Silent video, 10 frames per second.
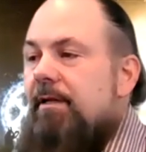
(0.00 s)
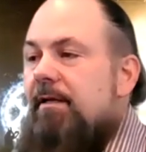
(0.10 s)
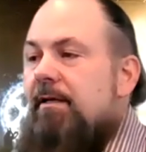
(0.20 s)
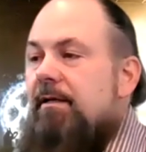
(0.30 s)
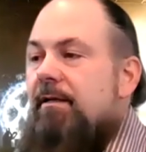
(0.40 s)

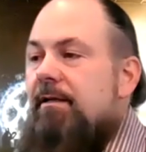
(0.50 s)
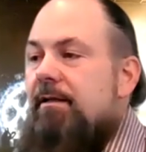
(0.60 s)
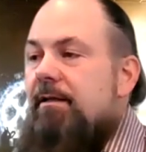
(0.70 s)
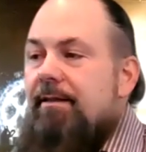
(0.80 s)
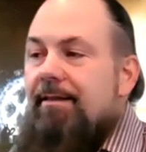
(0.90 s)

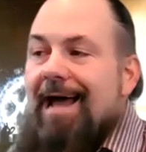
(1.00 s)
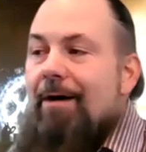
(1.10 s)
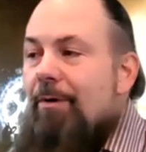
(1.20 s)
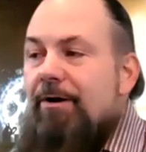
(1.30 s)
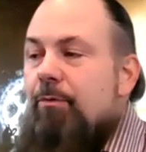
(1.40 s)
uh,
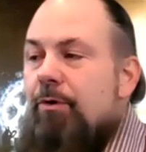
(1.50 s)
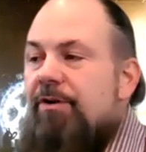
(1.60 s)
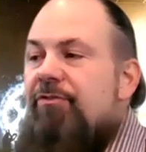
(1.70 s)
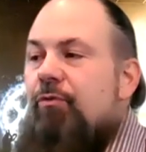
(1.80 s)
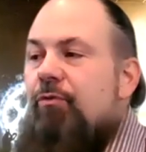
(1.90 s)
that way it
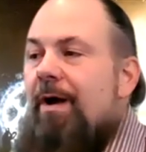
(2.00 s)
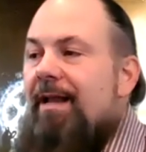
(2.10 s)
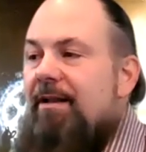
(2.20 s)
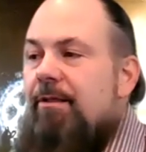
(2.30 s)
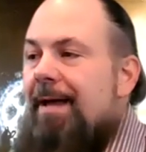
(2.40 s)
works its way
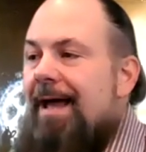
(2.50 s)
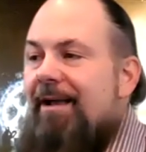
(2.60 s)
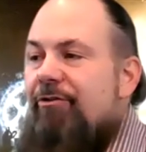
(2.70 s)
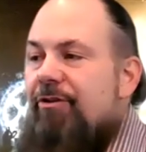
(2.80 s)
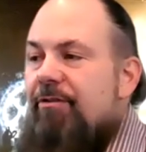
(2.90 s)
into the
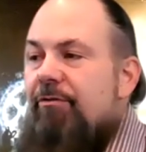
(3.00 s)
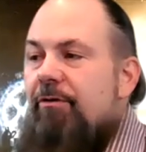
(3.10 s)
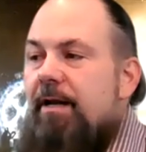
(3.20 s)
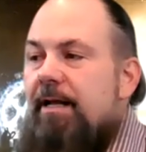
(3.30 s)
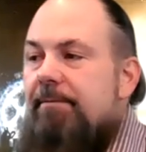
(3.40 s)
package on the
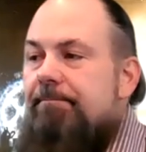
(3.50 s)
front end.